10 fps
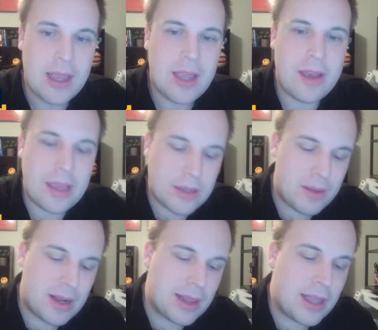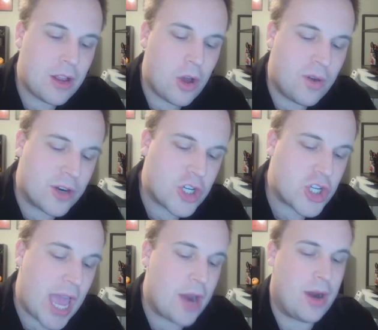it's been a little
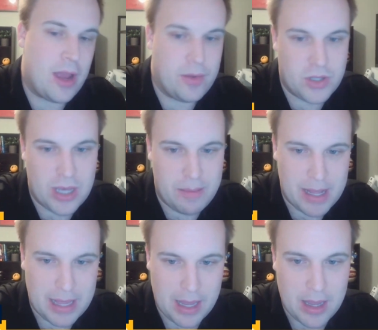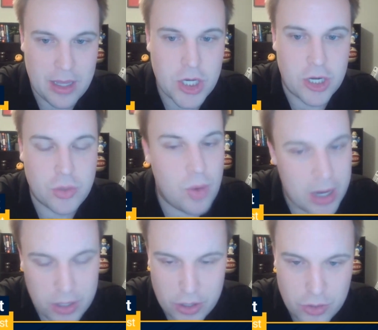overshadowed, I would say, by like Jairus
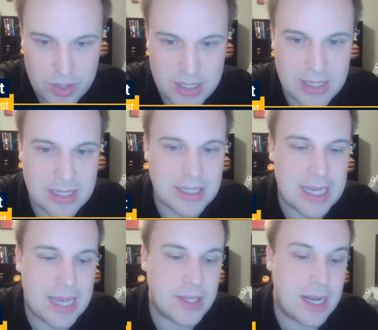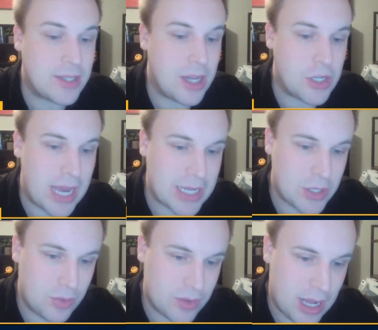Walker's recent success and Isaiah
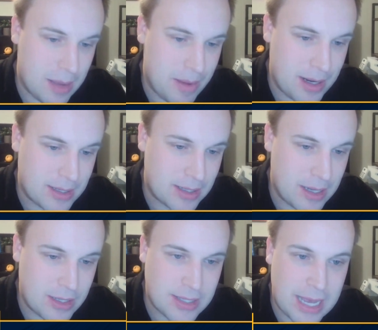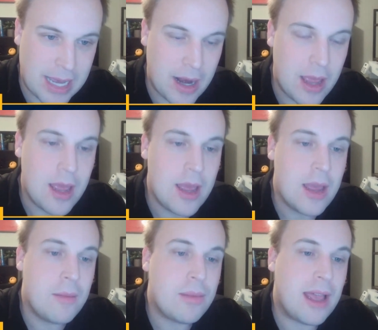Jackson, we'll talk about in a second,
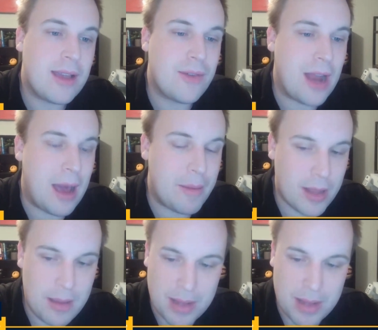playing phenomenally.